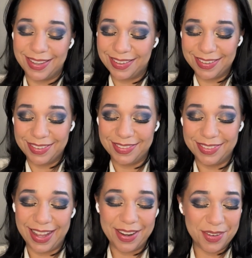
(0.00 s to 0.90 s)
I don't know.
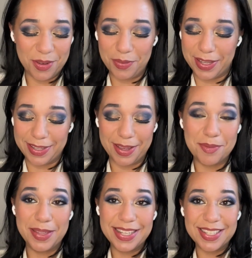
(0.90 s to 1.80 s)
I don't know if I could
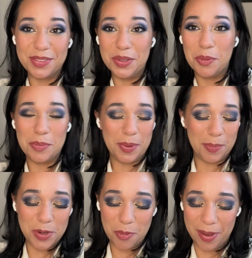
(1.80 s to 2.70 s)
commit to no
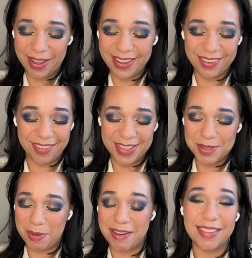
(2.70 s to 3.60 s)
buy here on the
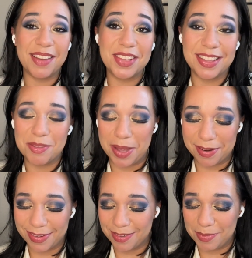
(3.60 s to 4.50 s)
spot. I'll have to think about it a
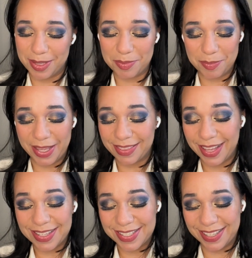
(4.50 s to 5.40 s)
little bit, but man,
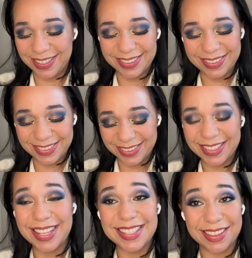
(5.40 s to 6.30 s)
that's
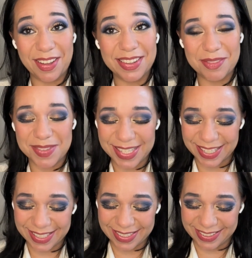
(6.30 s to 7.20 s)
a lot of
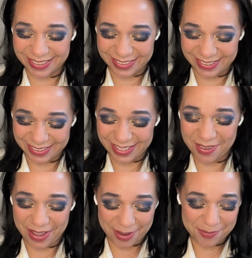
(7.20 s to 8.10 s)
lipstick.
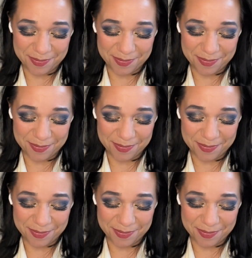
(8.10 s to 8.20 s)
Okay.